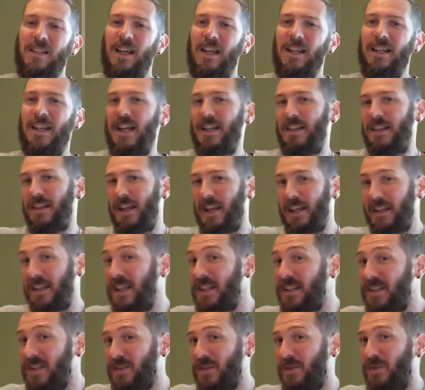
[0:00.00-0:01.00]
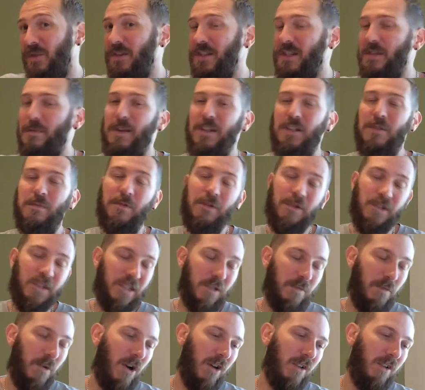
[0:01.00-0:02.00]
again, these stories are meant to put a
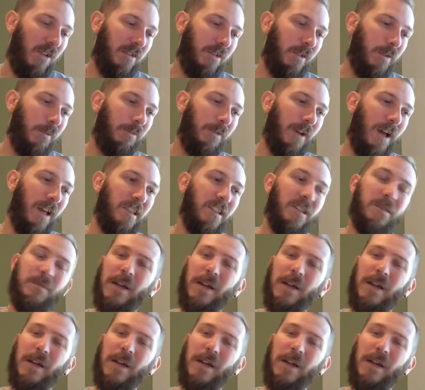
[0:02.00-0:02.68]
smile on your face